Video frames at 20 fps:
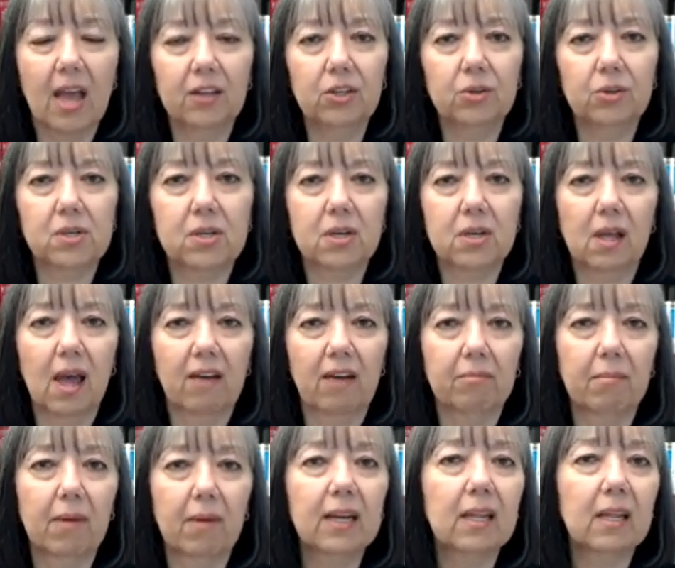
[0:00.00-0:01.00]
and you still
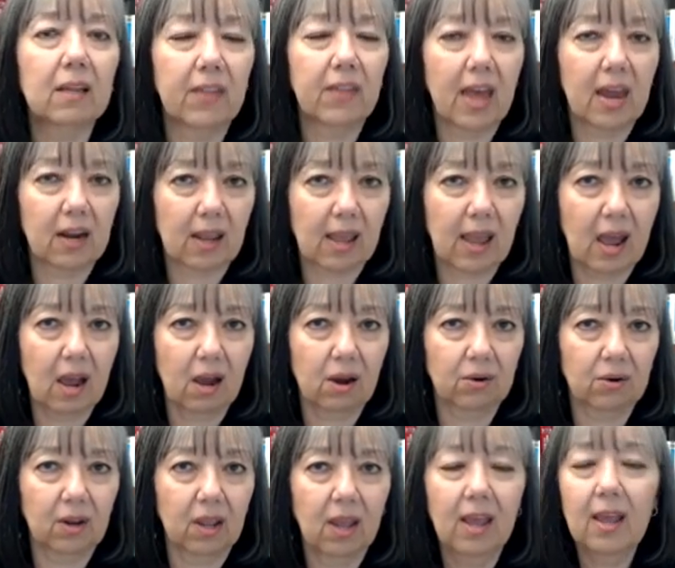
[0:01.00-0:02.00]
have money in that
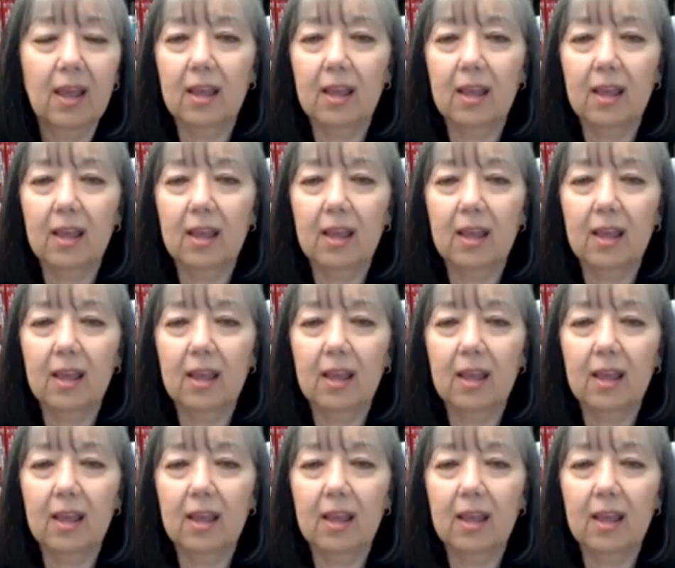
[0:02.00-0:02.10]
account.